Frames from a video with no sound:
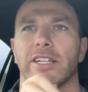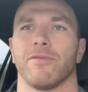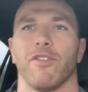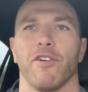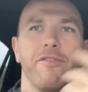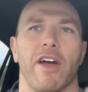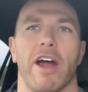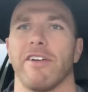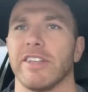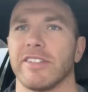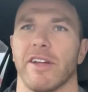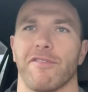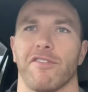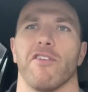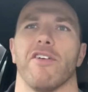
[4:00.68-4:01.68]
for various
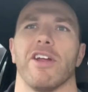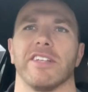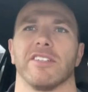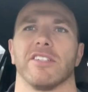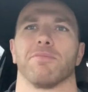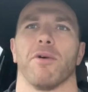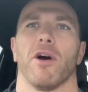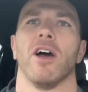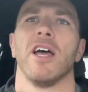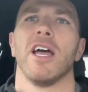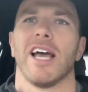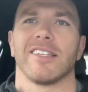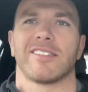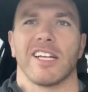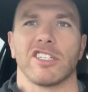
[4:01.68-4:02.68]
different reasons, but
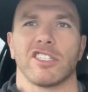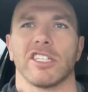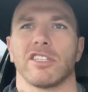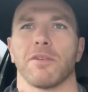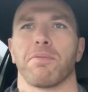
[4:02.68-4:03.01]
essentially to